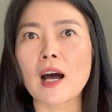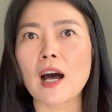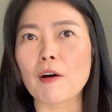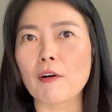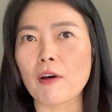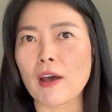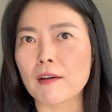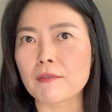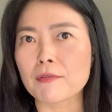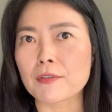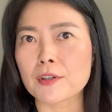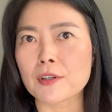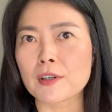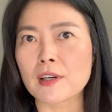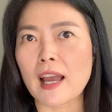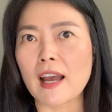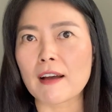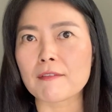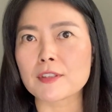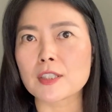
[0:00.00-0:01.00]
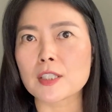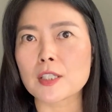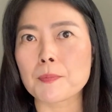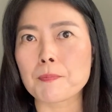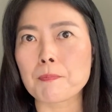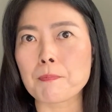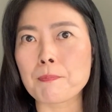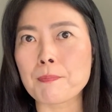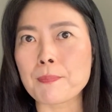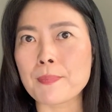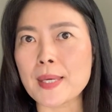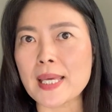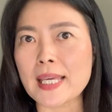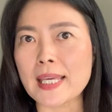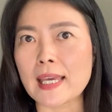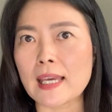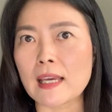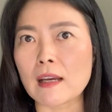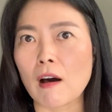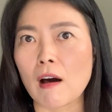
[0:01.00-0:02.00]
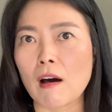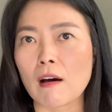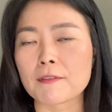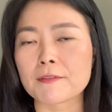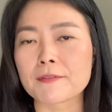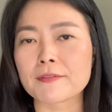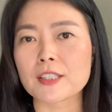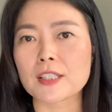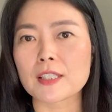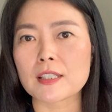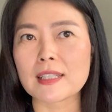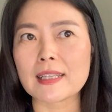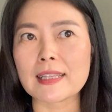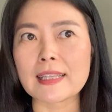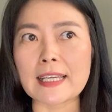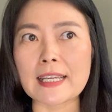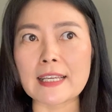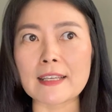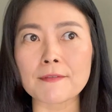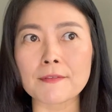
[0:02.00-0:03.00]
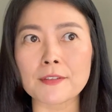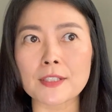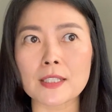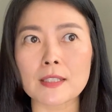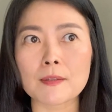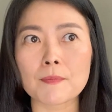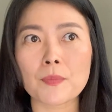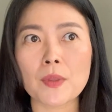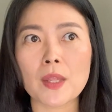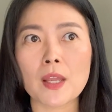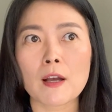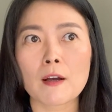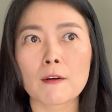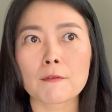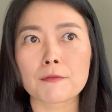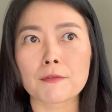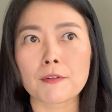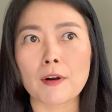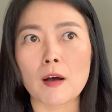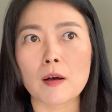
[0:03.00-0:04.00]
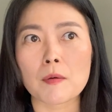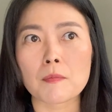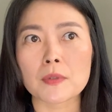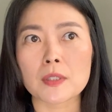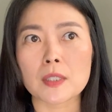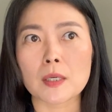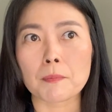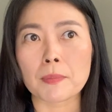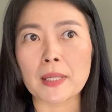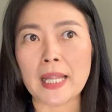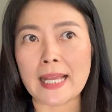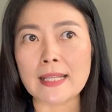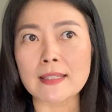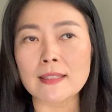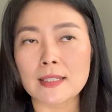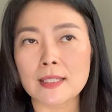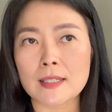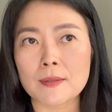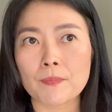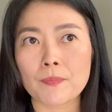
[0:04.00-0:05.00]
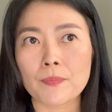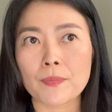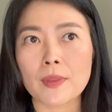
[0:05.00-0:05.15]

However, after picking off leaves from the plant